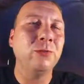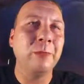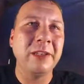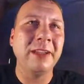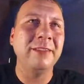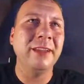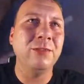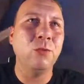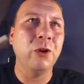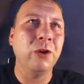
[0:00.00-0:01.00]
from a
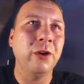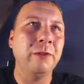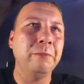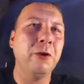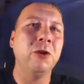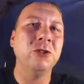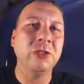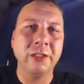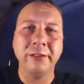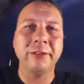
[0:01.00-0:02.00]
distance where you're
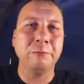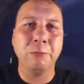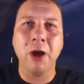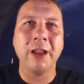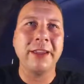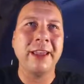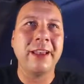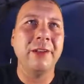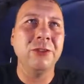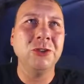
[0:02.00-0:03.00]
perched and procking that
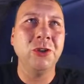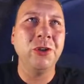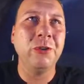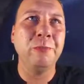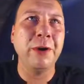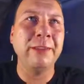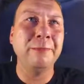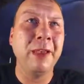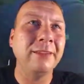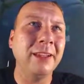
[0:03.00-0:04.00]
cover shooter, you
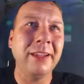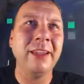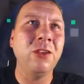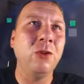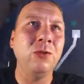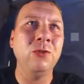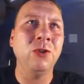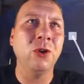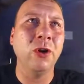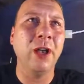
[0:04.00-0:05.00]
basically use
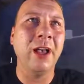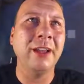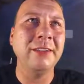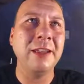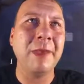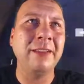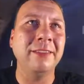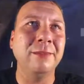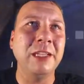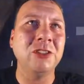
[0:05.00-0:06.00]
your teammates
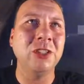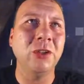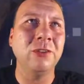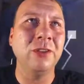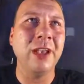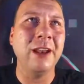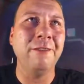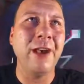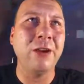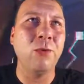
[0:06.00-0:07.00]
as meat shields, and you kind of
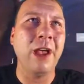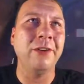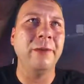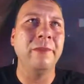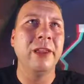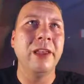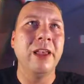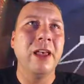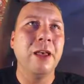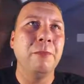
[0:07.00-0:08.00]
fight around them.
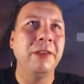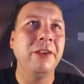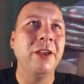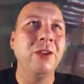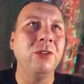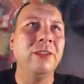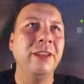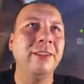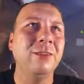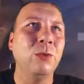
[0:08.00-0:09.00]
But the good news
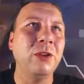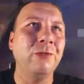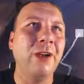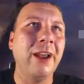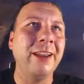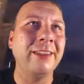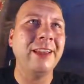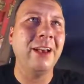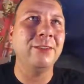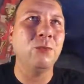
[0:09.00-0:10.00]
is when you're fighting
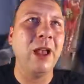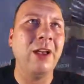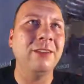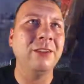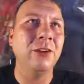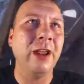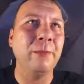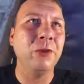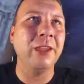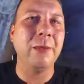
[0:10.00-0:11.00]
1,000 rounds and you're
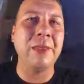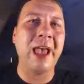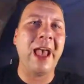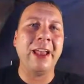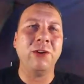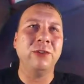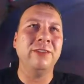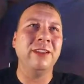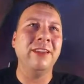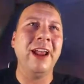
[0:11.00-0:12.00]
able to keep that
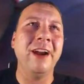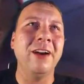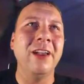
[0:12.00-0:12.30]
accuracy there,